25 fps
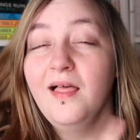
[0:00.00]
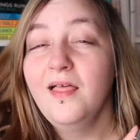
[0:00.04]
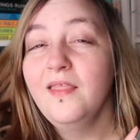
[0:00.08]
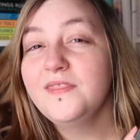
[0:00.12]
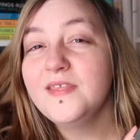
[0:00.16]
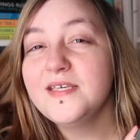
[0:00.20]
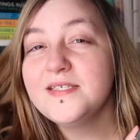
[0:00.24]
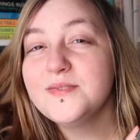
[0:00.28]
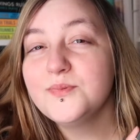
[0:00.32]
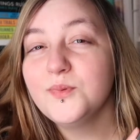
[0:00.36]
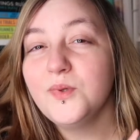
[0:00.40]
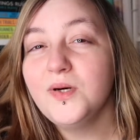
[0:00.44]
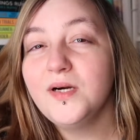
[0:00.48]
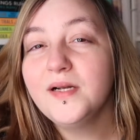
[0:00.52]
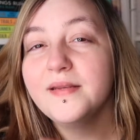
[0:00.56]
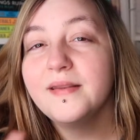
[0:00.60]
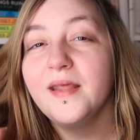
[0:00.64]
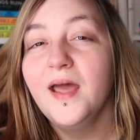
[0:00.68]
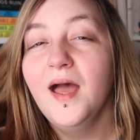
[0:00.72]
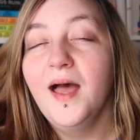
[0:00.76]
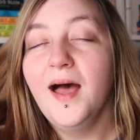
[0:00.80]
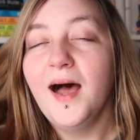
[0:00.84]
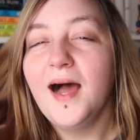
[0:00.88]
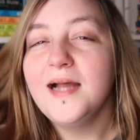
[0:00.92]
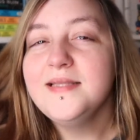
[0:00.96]
This
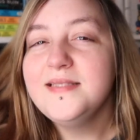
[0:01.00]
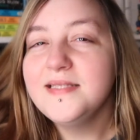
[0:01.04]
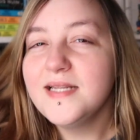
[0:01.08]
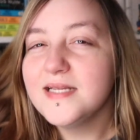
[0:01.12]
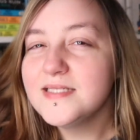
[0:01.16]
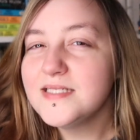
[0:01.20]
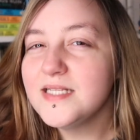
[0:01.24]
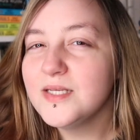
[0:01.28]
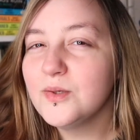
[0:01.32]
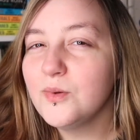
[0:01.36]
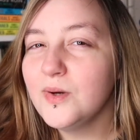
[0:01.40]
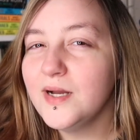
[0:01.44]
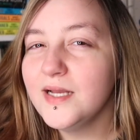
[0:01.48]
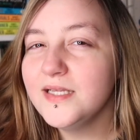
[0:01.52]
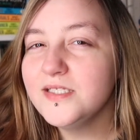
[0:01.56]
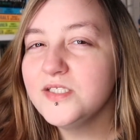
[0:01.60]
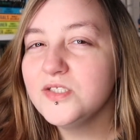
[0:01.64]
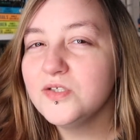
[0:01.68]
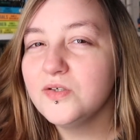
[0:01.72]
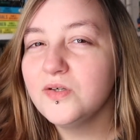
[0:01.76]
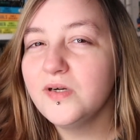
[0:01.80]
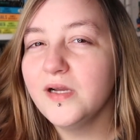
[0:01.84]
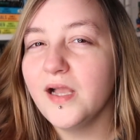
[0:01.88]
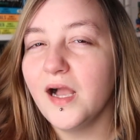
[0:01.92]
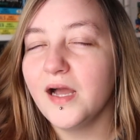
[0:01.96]
one I did actually quite
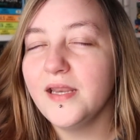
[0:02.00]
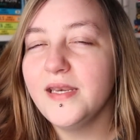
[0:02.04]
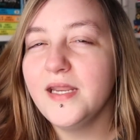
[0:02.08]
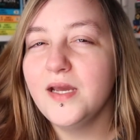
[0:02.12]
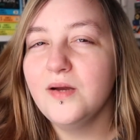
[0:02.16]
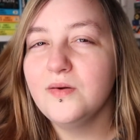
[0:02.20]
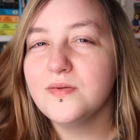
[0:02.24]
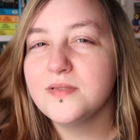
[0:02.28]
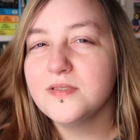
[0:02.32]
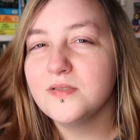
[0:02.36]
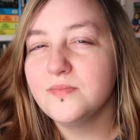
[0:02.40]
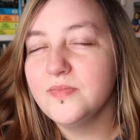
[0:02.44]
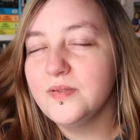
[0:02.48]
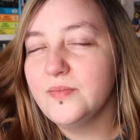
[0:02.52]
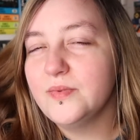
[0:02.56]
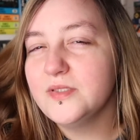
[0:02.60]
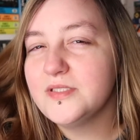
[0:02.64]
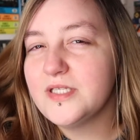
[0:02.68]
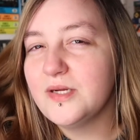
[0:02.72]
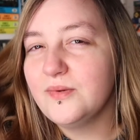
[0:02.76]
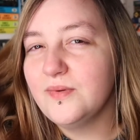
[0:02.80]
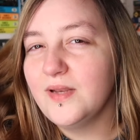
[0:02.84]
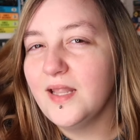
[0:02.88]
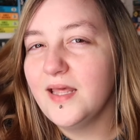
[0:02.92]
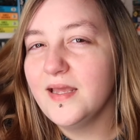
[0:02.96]
enjoy. I know some people
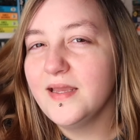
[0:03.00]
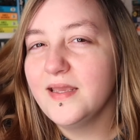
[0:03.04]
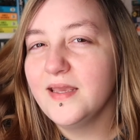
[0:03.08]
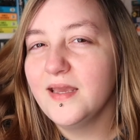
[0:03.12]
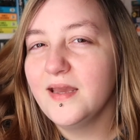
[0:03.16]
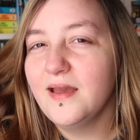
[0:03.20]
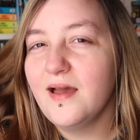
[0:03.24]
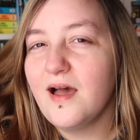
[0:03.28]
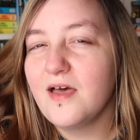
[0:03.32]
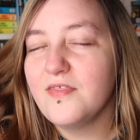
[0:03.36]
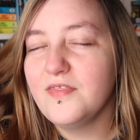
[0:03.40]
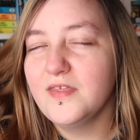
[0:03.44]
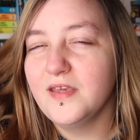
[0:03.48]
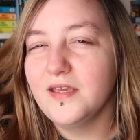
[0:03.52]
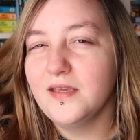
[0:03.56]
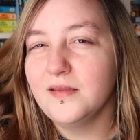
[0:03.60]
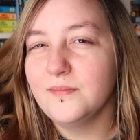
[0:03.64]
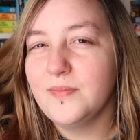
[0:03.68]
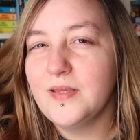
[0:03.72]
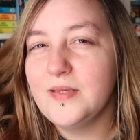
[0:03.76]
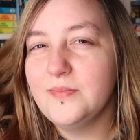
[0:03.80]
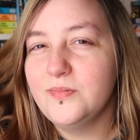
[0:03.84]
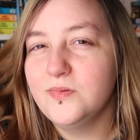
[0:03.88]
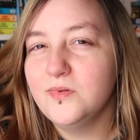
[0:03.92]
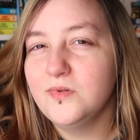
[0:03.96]
don't like it. I think
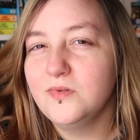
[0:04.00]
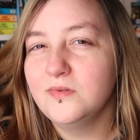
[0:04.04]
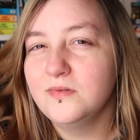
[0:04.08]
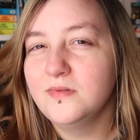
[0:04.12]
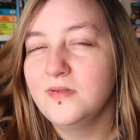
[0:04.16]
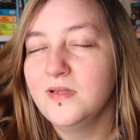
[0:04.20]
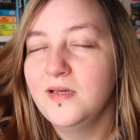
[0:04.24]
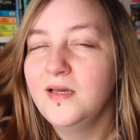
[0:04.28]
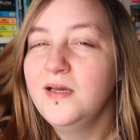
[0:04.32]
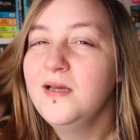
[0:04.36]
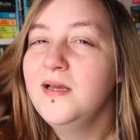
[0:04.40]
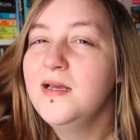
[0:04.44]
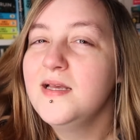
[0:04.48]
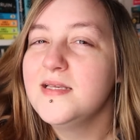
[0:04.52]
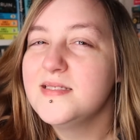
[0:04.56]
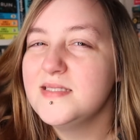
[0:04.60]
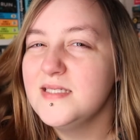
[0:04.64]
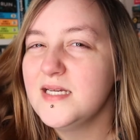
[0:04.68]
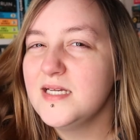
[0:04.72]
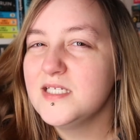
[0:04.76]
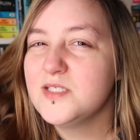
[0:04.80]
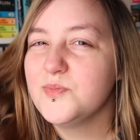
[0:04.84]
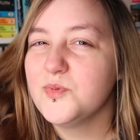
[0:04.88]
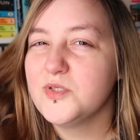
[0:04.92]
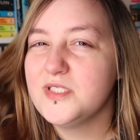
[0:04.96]
people
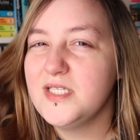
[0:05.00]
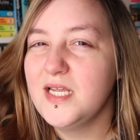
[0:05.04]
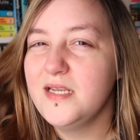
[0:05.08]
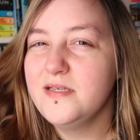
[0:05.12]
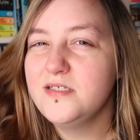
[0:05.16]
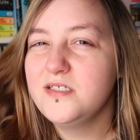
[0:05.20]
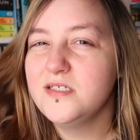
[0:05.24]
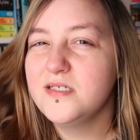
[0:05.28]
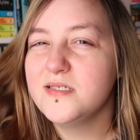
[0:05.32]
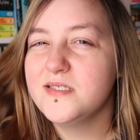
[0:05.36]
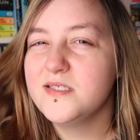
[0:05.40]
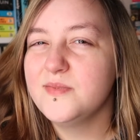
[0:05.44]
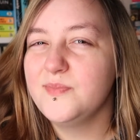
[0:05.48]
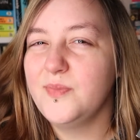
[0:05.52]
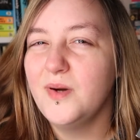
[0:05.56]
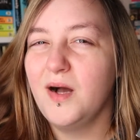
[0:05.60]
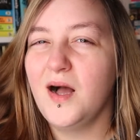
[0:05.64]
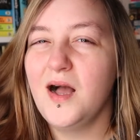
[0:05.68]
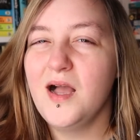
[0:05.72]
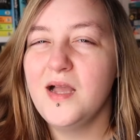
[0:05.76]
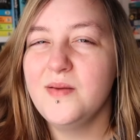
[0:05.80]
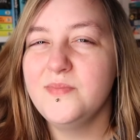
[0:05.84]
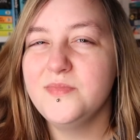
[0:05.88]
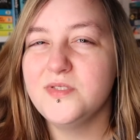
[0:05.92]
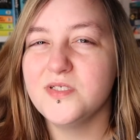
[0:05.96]
see it as pretentious, but
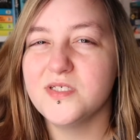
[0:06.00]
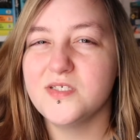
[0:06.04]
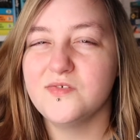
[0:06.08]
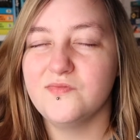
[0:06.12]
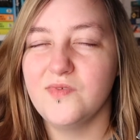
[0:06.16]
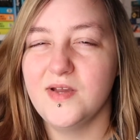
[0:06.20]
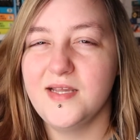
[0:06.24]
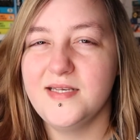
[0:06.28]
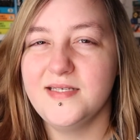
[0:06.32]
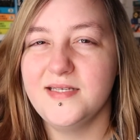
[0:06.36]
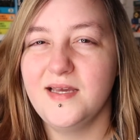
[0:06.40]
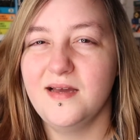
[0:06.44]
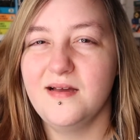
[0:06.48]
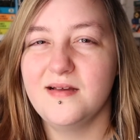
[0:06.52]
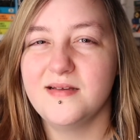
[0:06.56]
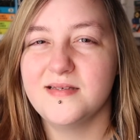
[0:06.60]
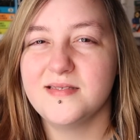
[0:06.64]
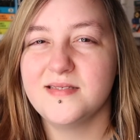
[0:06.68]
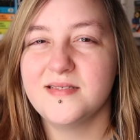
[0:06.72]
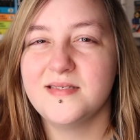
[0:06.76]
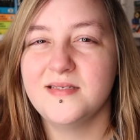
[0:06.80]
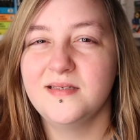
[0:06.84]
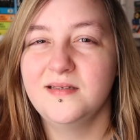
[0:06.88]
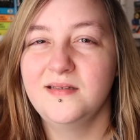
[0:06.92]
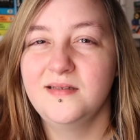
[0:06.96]
I'm just reading it
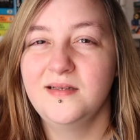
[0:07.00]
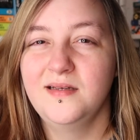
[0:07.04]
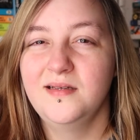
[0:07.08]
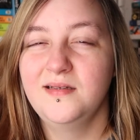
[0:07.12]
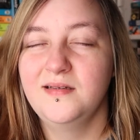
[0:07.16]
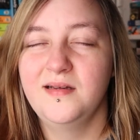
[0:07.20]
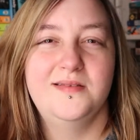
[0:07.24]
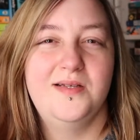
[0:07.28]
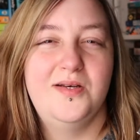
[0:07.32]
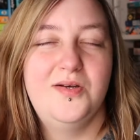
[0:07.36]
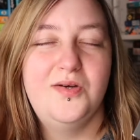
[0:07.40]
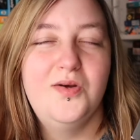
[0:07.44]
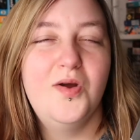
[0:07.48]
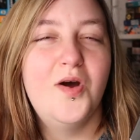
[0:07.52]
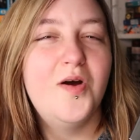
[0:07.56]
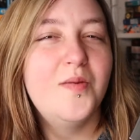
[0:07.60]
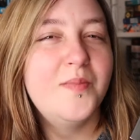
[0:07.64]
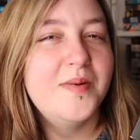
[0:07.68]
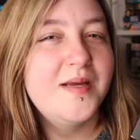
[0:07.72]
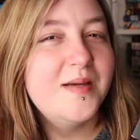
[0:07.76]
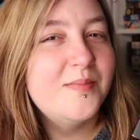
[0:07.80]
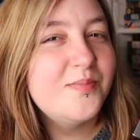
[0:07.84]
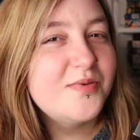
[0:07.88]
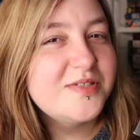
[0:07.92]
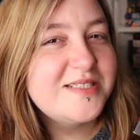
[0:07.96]
as not
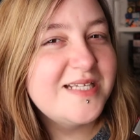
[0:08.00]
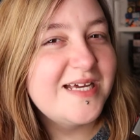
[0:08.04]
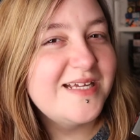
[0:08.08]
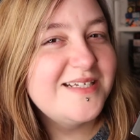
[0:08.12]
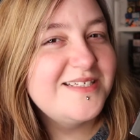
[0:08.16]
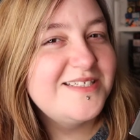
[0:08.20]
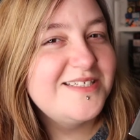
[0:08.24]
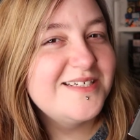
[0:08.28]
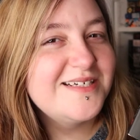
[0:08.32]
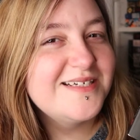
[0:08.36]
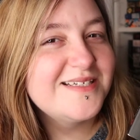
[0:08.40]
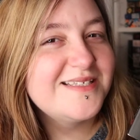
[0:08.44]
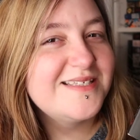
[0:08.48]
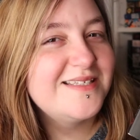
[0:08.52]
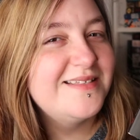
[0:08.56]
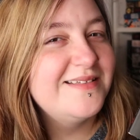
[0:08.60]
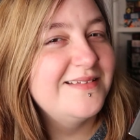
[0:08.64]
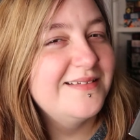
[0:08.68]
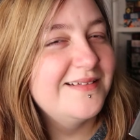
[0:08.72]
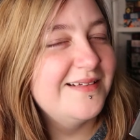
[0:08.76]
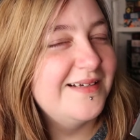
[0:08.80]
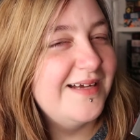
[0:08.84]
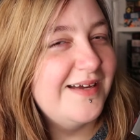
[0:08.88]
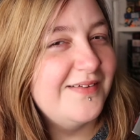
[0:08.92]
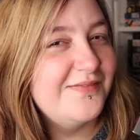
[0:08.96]
being pretentious,
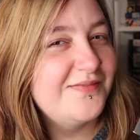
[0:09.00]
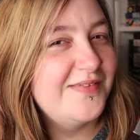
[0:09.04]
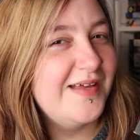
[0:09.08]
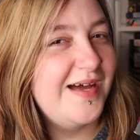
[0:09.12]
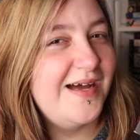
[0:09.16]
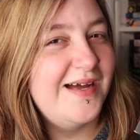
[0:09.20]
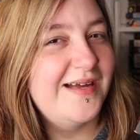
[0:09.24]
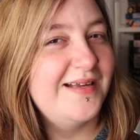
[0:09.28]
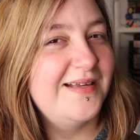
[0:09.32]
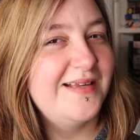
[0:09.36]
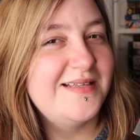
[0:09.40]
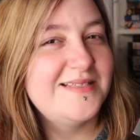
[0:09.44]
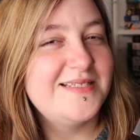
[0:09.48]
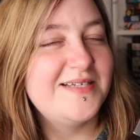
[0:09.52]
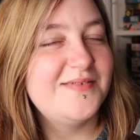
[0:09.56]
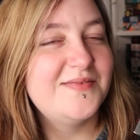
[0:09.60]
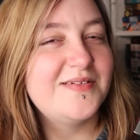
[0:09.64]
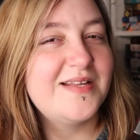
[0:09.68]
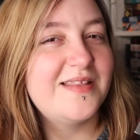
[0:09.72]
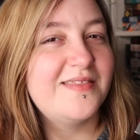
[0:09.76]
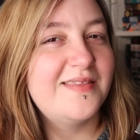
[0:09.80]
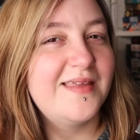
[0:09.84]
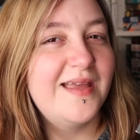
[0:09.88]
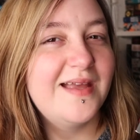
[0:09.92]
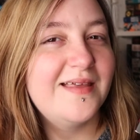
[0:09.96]
if that is even
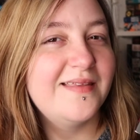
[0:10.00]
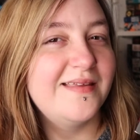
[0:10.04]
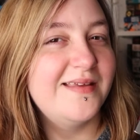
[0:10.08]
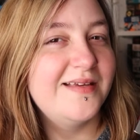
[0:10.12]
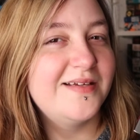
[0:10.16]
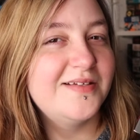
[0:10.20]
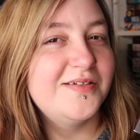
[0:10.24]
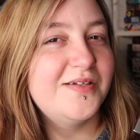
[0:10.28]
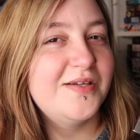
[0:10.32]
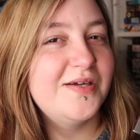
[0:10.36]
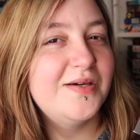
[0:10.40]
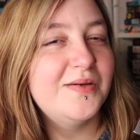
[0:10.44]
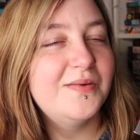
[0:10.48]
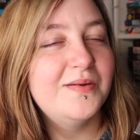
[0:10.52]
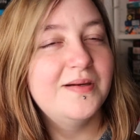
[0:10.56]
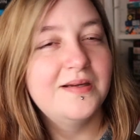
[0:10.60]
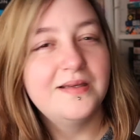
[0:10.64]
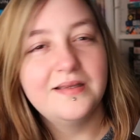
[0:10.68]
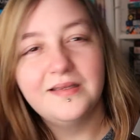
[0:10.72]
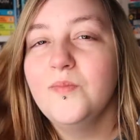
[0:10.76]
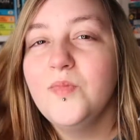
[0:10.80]
a thing that you can do.